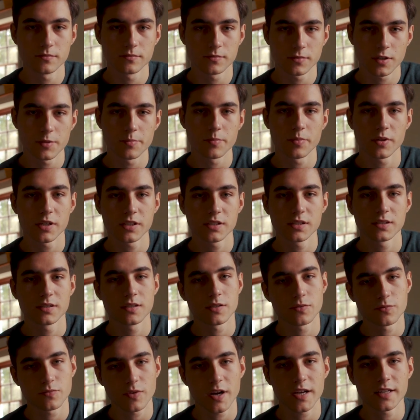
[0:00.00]
completed
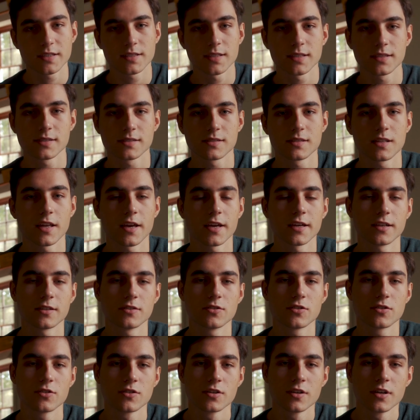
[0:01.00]
the writing
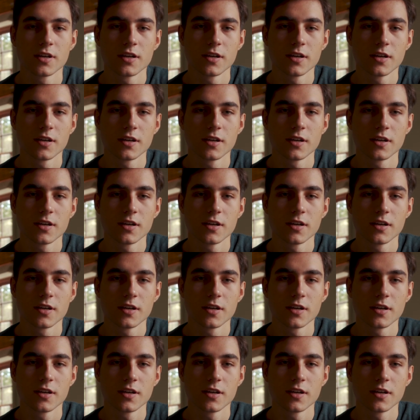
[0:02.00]
stage.